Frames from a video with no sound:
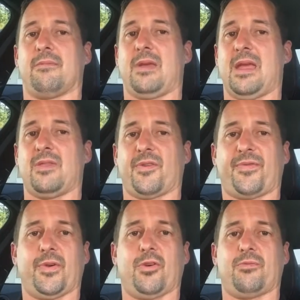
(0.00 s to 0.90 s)
eating their
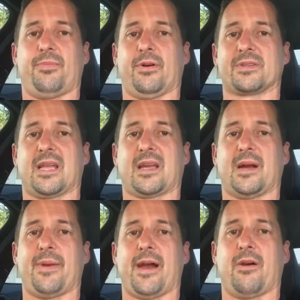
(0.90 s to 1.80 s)
food, bill's going to
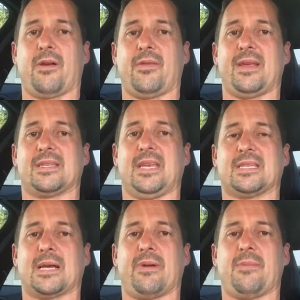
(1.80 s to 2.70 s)
come out, and they see
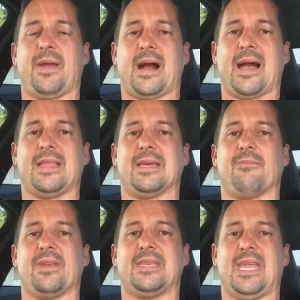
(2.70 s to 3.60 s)
somebody behind them
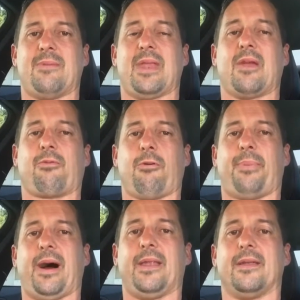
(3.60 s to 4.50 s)
redeeming a
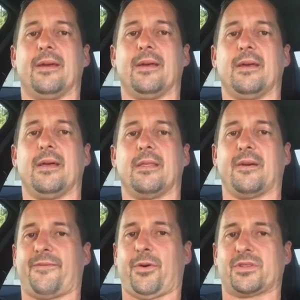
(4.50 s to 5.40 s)
Groupon.
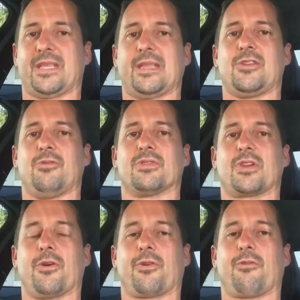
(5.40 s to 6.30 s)
The first thing they do is
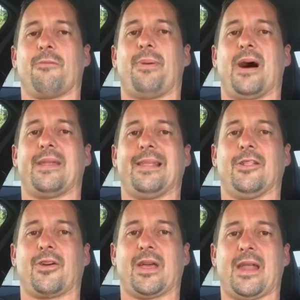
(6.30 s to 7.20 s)
go to Groupon and they
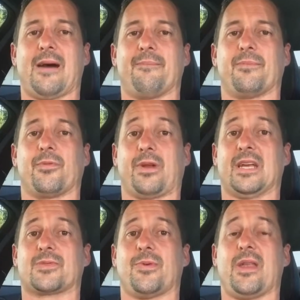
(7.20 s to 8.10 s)
look it up. Well,
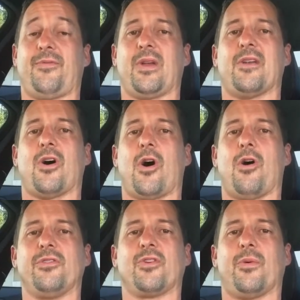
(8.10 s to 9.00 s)
guess what? If you got an
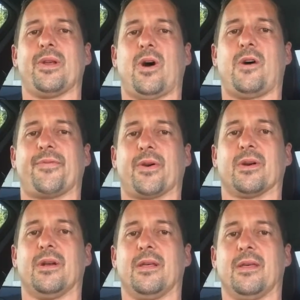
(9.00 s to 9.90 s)
ongoing offer,
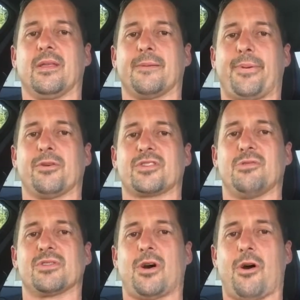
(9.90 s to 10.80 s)
the person
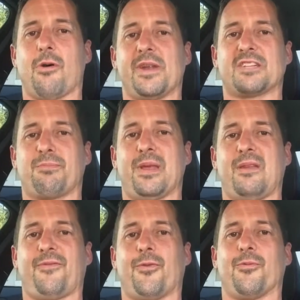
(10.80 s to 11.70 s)
who was already
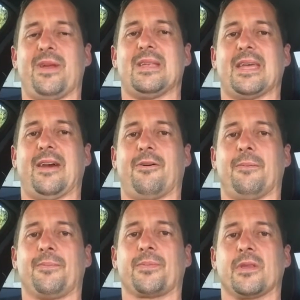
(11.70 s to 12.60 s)
spending full retail
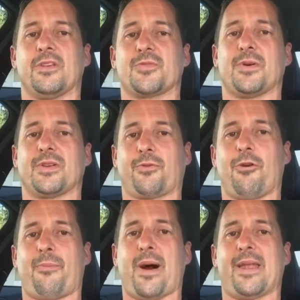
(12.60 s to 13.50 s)
just went to
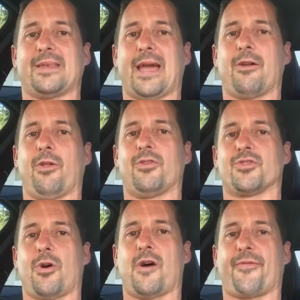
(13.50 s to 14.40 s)
Groupon and downloaded
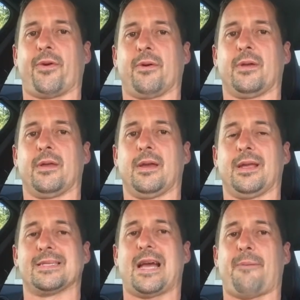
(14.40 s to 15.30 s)
your offer and
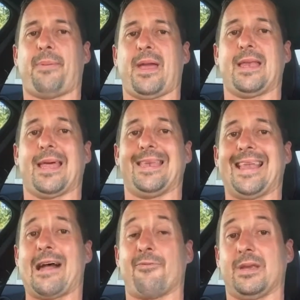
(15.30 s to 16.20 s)
is now paying
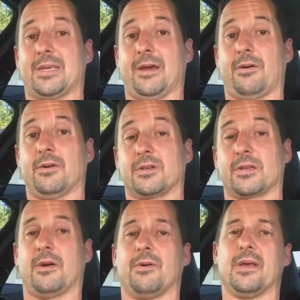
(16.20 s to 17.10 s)
not retail.
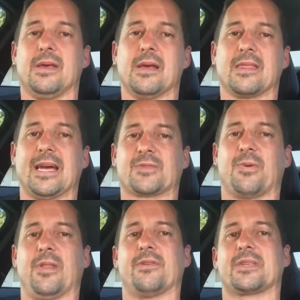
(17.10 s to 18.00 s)
So that's
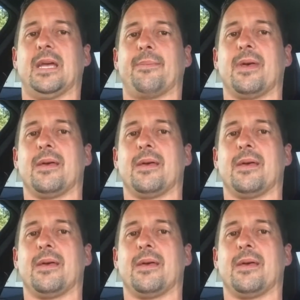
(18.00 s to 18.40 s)
one little tip.